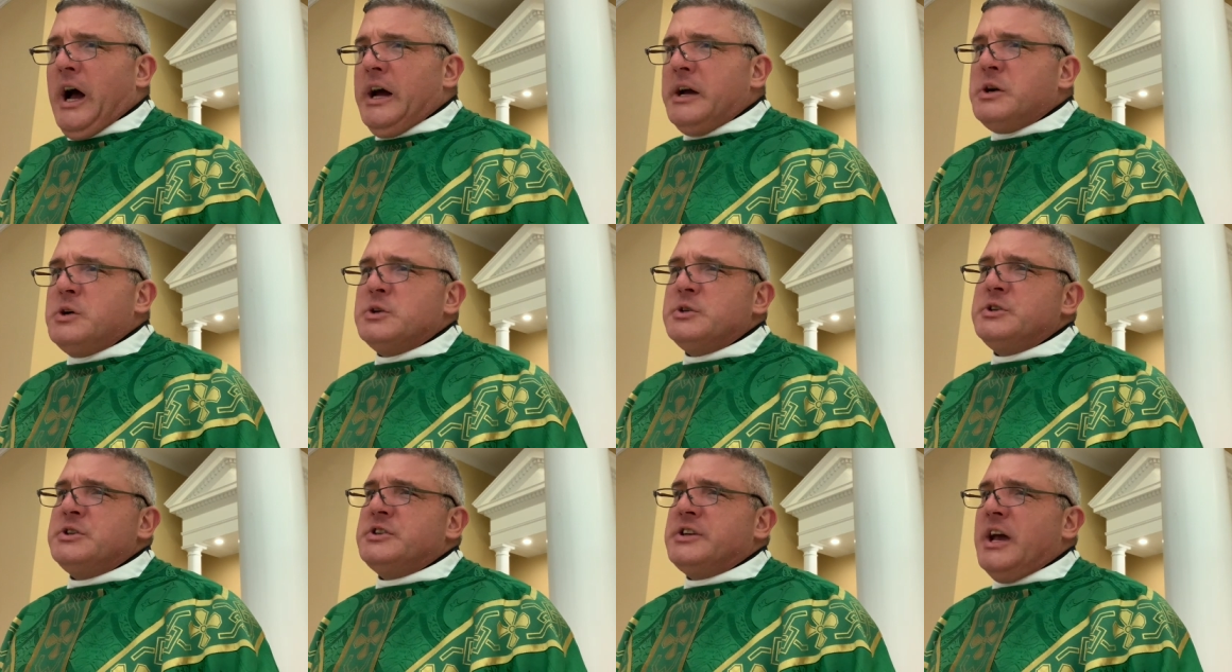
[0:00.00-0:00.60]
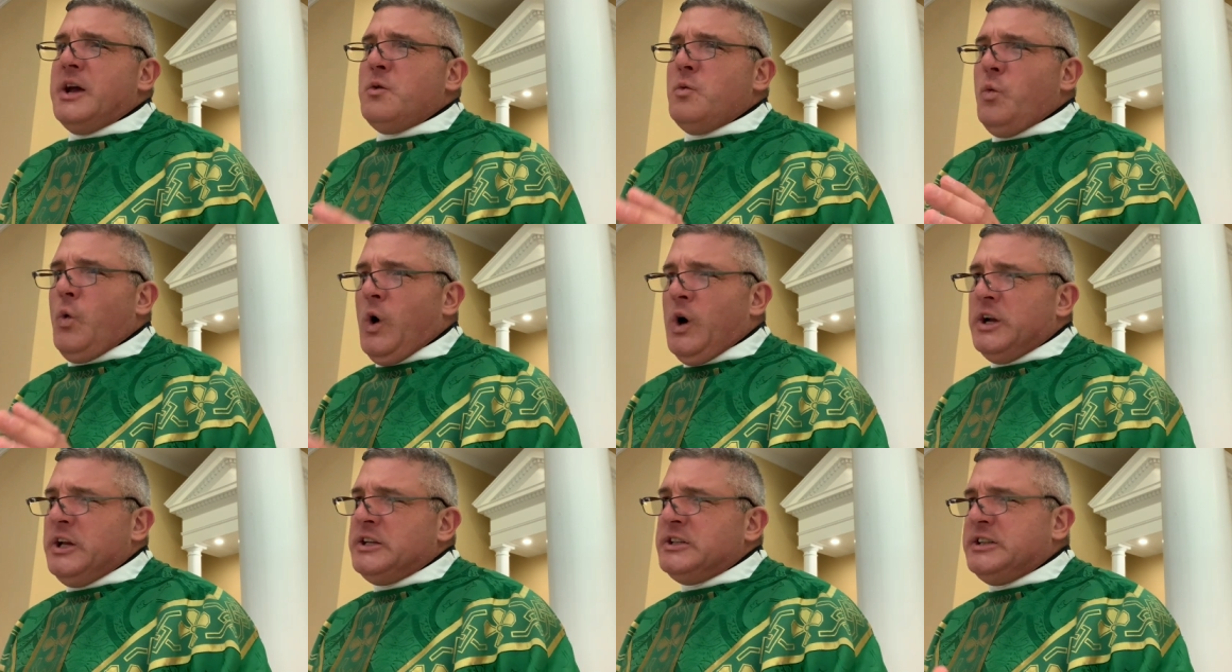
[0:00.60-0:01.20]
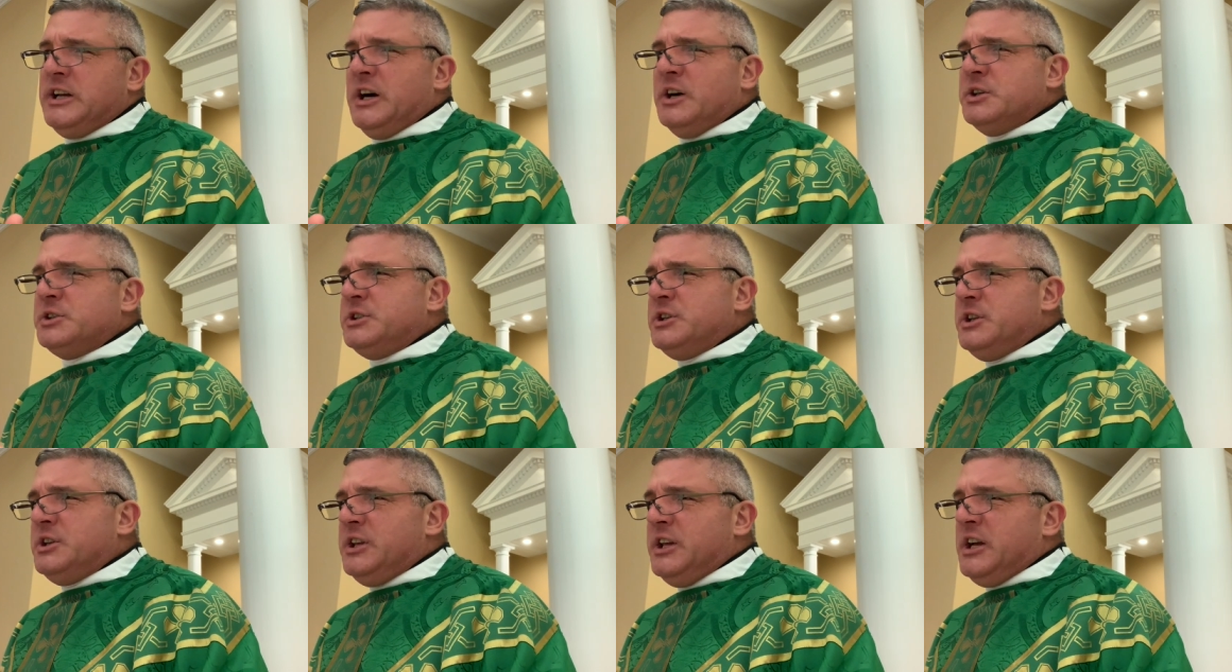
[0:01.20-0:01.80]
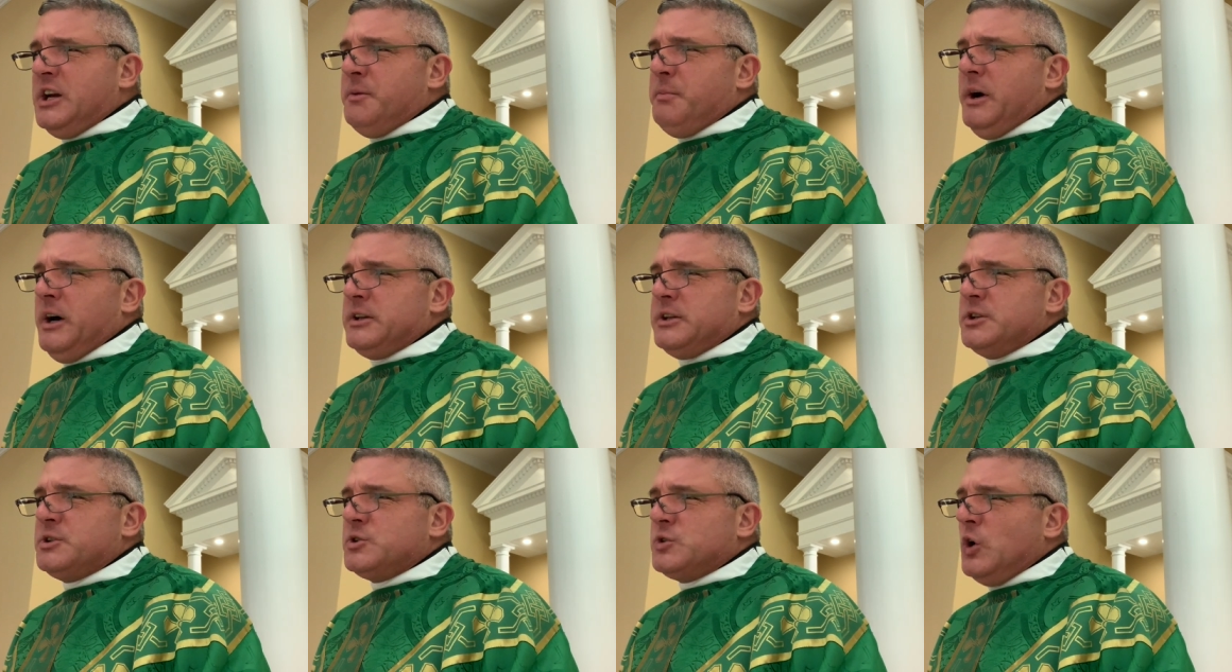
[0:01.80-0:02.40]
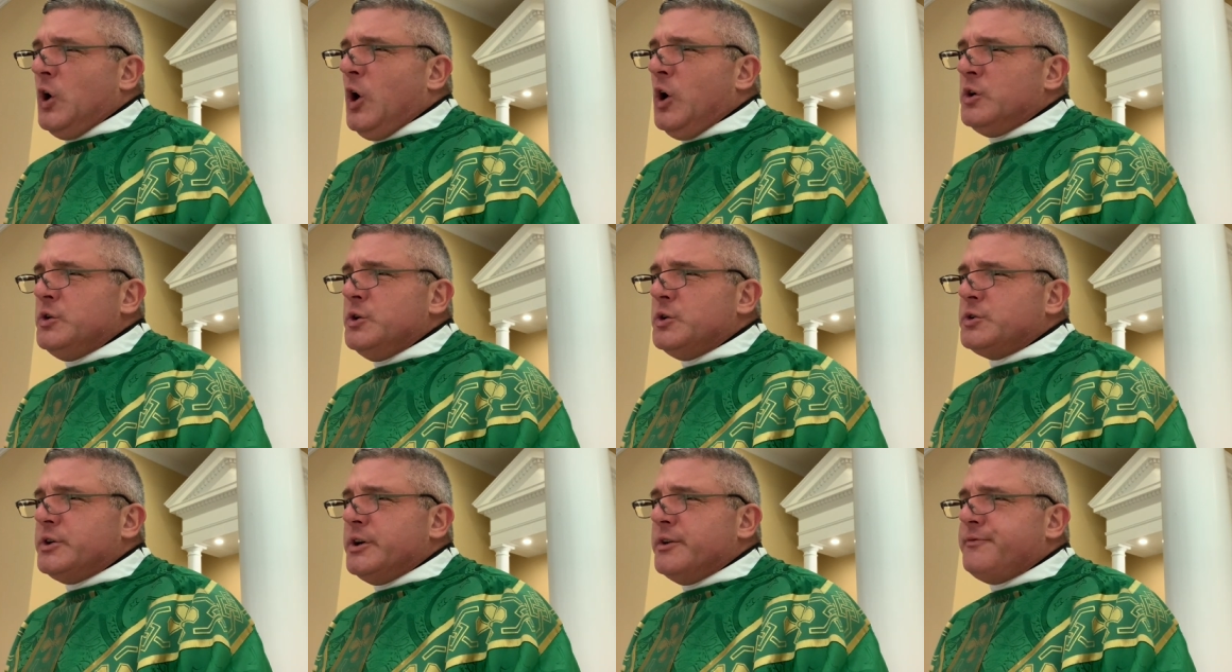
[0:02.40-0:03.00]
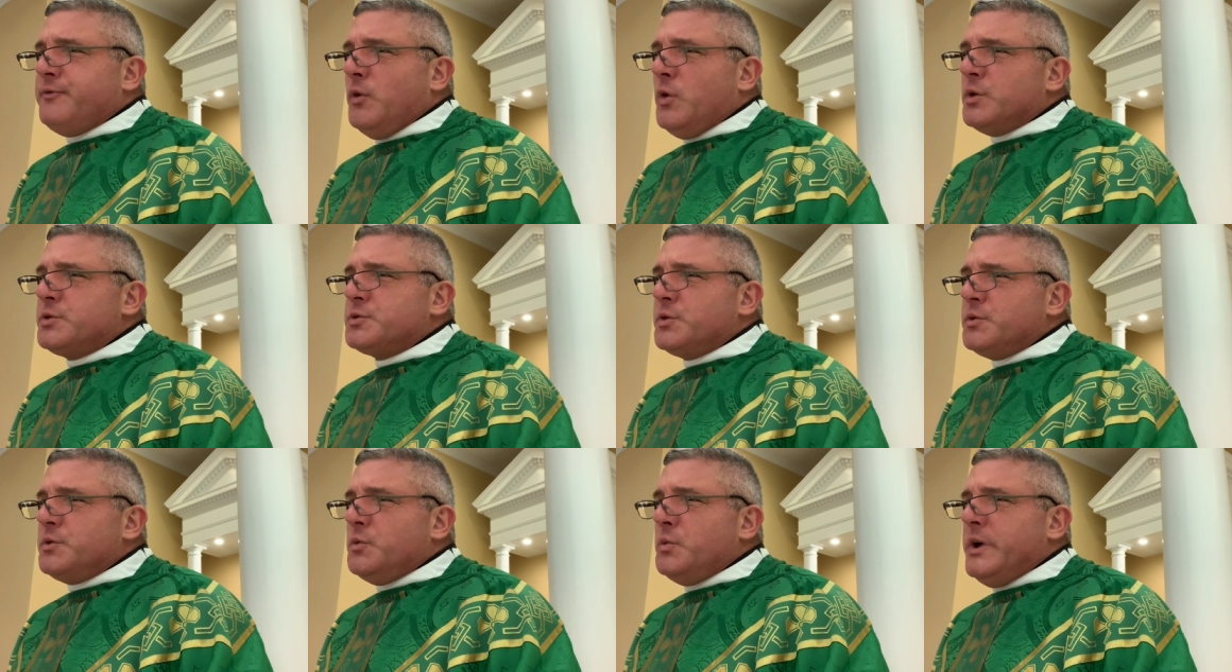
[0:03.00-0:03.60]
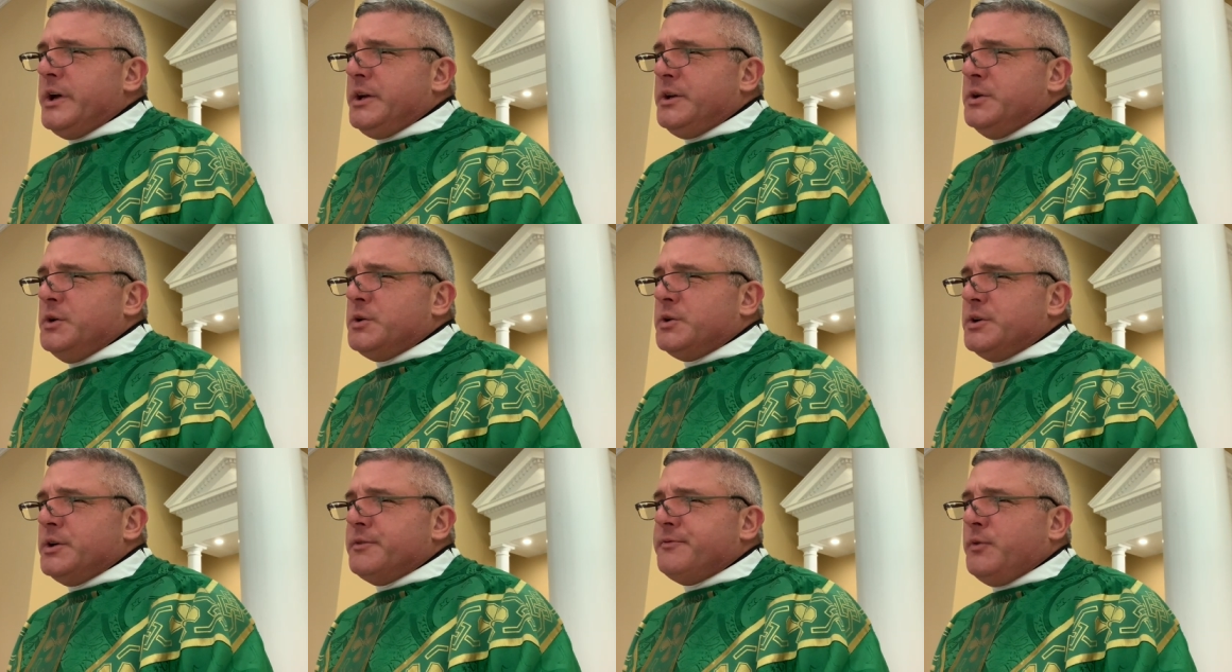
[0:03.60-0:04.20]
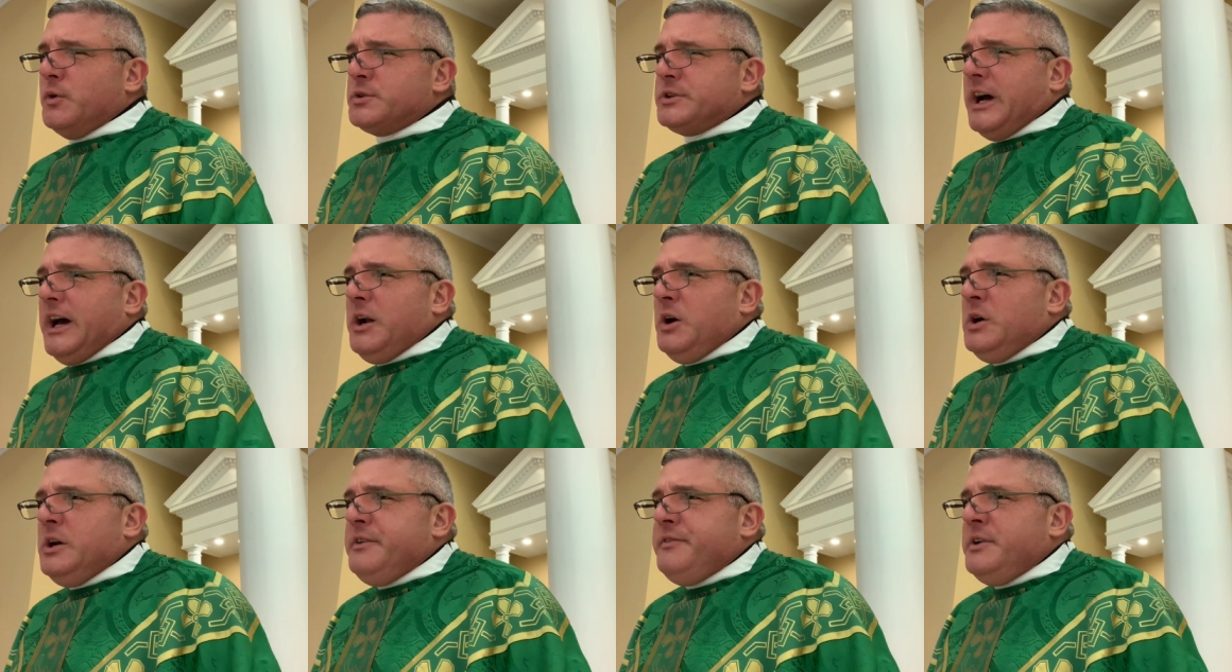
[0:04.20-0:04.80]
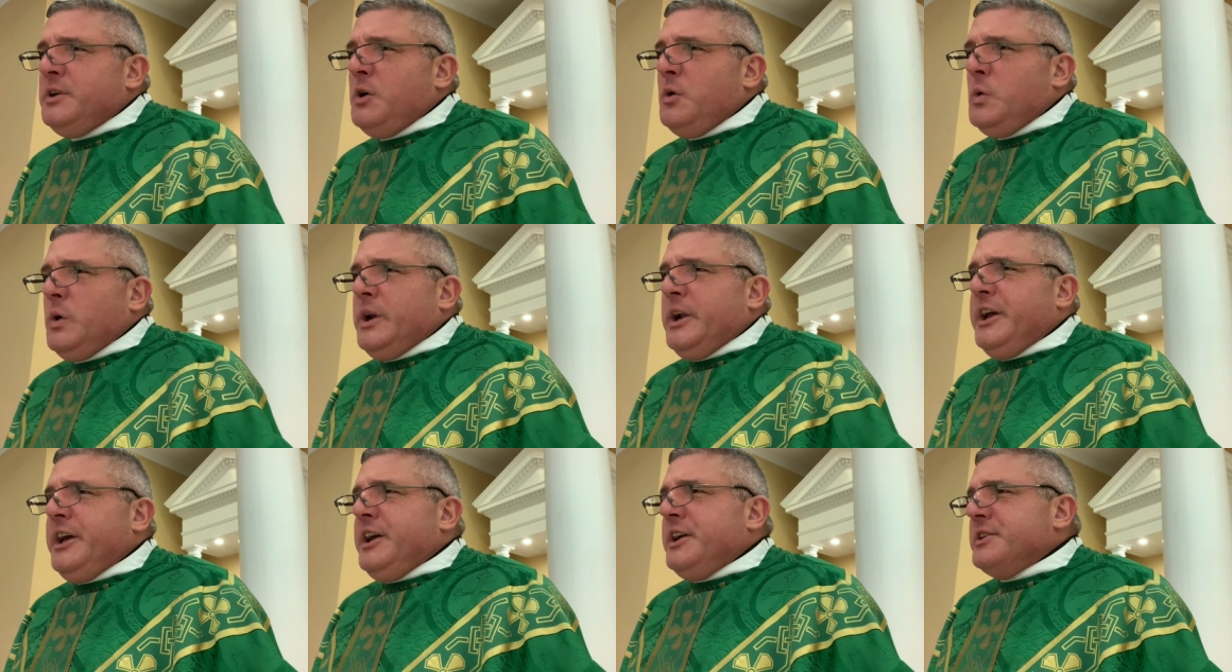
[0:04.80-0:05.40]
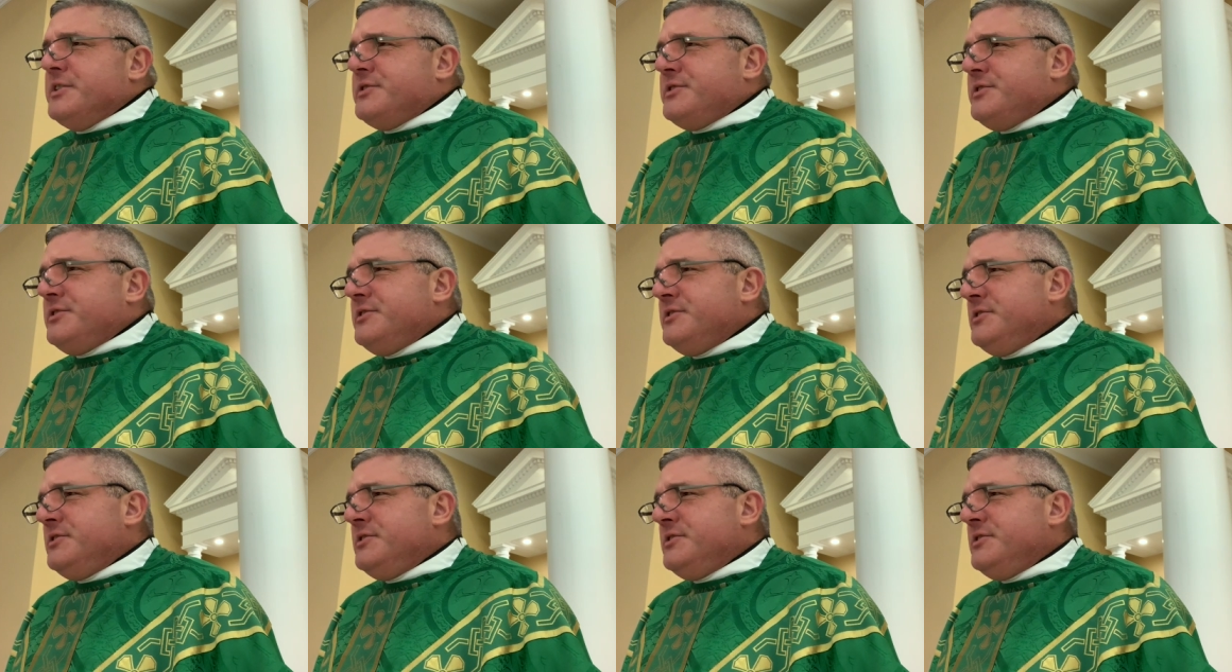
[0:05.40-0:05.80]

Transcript: I couldn't say one intelligent thing about the strong nuclear force or the weak nuclear force. I don't even know what it is.